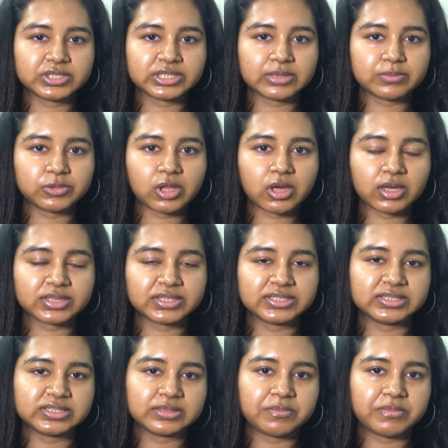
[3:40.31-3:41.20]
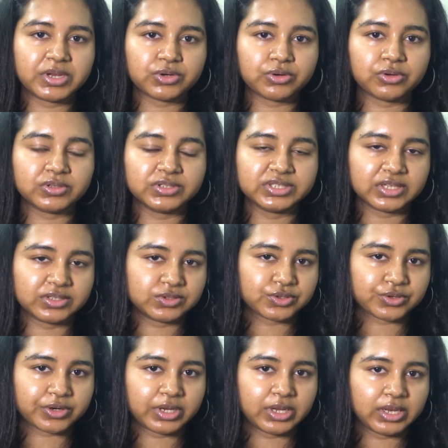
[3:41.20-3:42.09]
Sunblock. This is a mineral
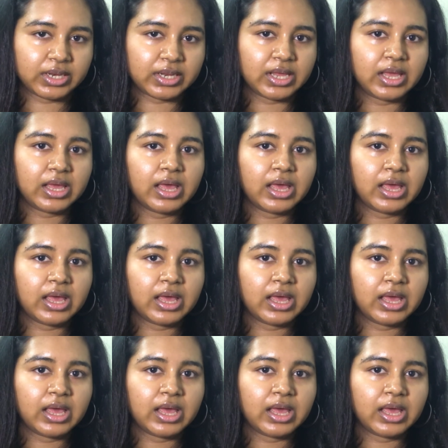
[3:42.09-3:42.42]
sunscreen.